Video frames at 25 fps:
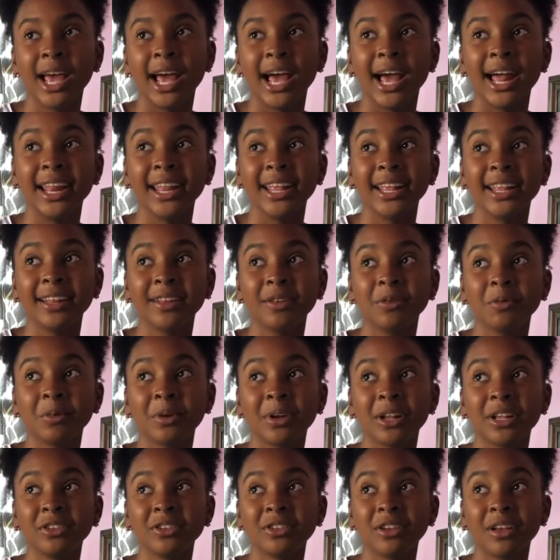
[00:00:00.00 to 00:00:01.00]
And then when
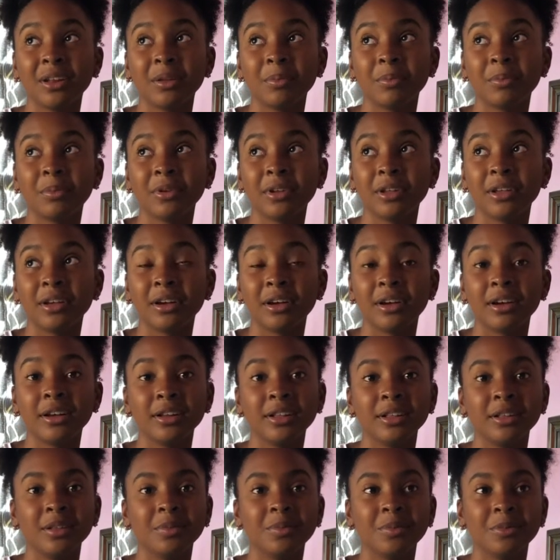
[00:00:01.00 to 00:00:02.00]
I tried to put it on
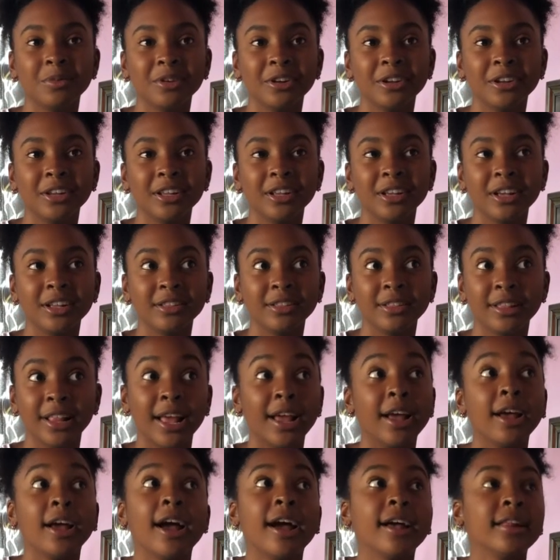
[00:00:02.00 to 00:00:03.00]
in the morning,
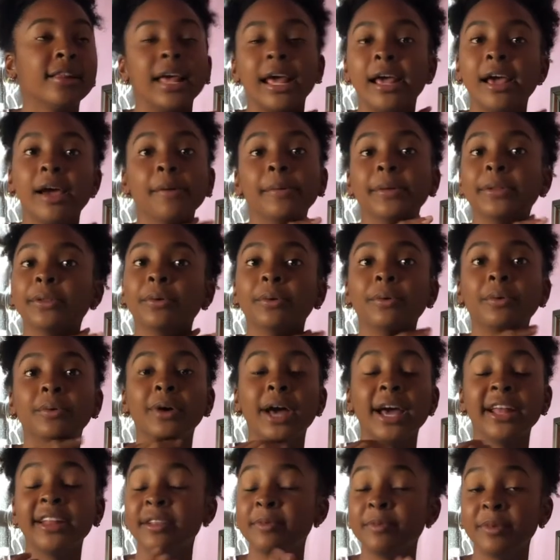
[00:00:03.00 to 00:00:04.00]
I didn't
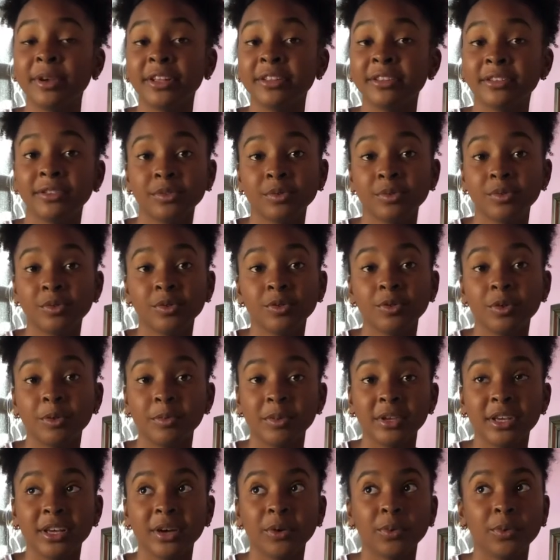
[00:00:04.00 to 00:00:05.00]
bring it to school with
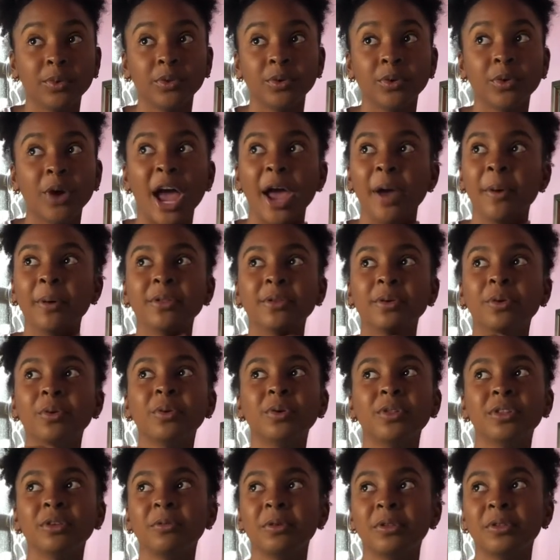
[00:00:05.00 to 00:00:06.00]
me, and I went the
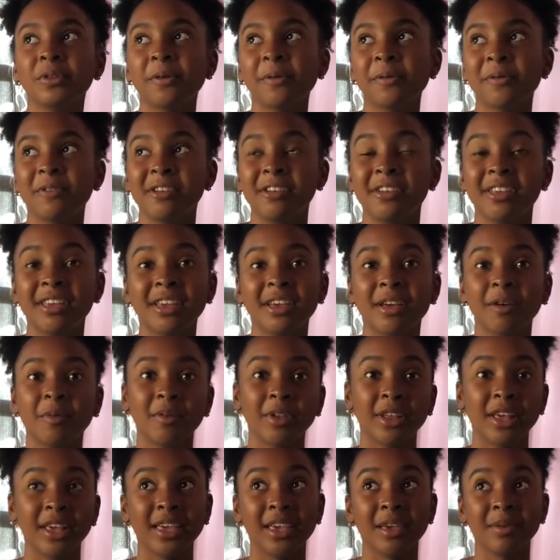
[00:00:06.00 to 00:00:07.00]
whole day without wearing it. And
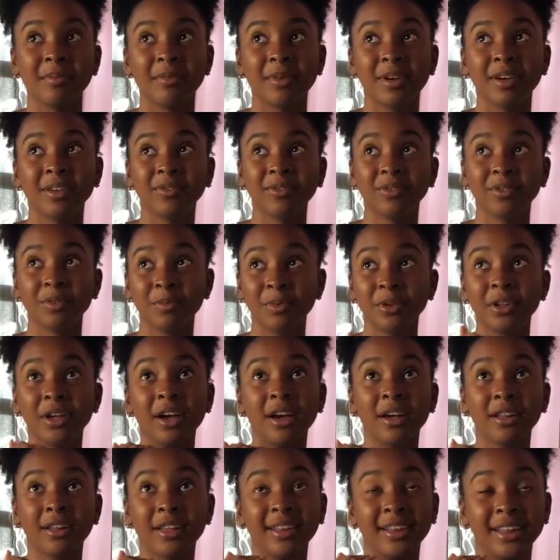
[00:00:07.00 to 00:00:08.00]
when I came back to put it
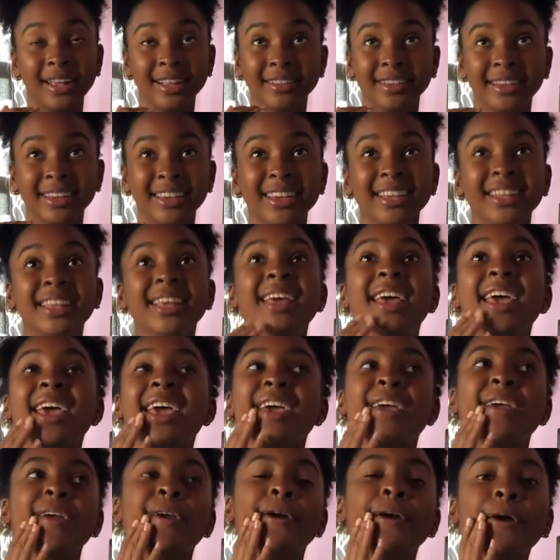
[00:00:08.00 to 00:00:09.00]
on at night again,
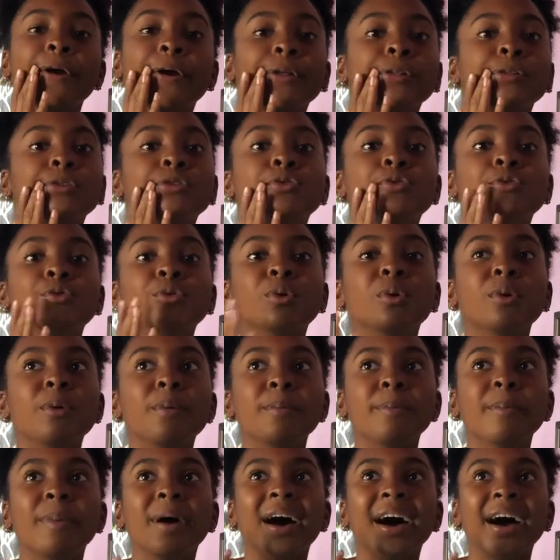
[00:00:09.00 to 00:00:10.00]
it hurt
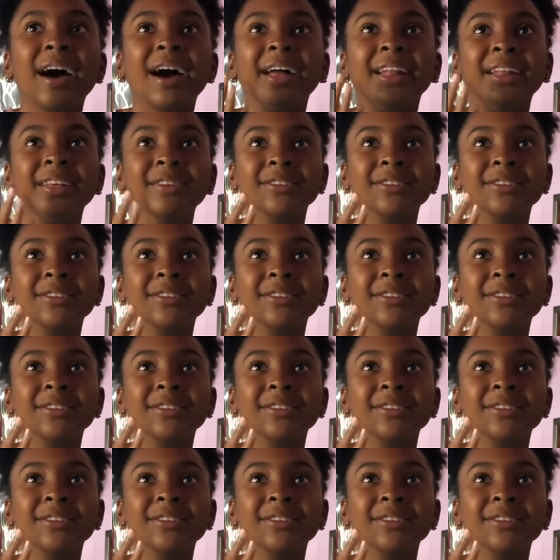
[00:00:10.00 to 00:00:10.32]
so bad.